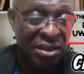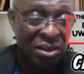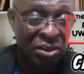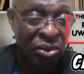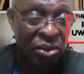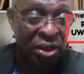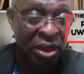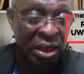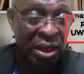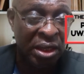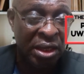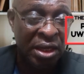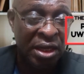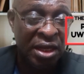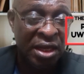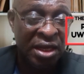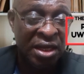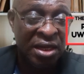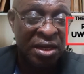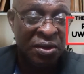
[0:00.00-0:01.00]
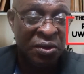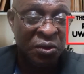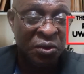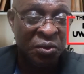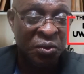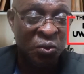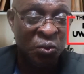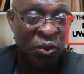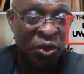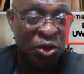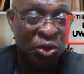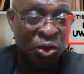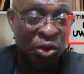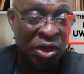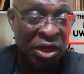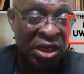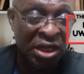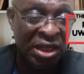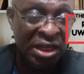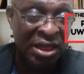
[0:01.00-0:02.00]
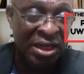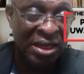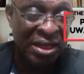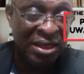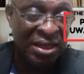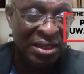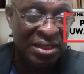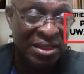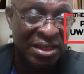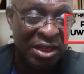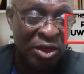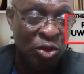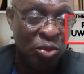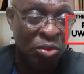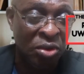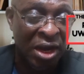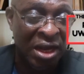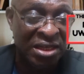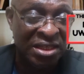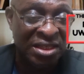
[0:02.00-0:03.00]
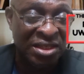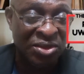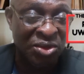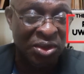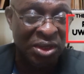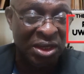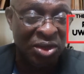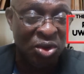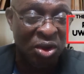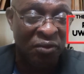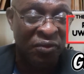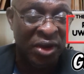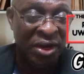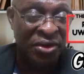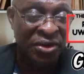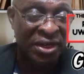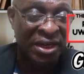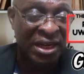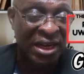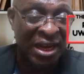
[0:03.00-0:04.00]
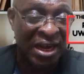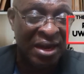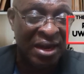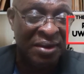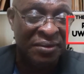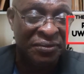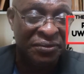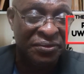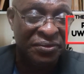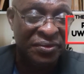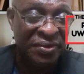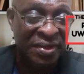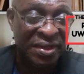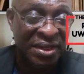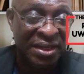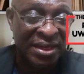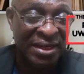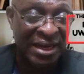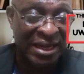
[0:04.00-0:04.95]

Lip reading: Okay. With only Tinubu as the only governor they have, and